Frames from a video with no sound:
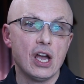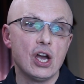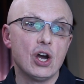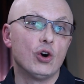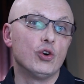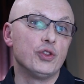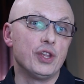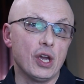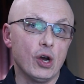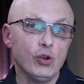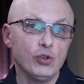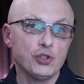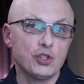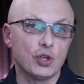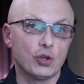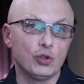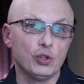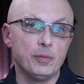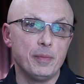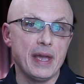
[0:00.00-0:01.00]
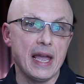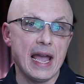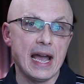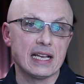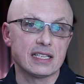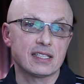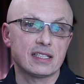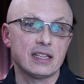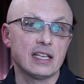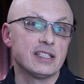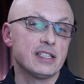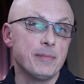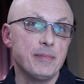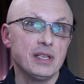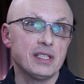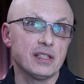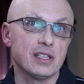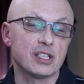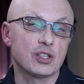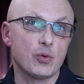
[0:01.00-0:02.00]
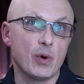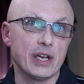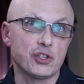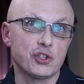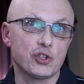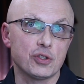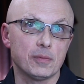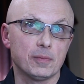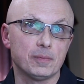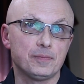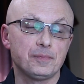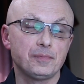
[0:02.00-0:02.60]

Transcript: or they also could be asked as a business question.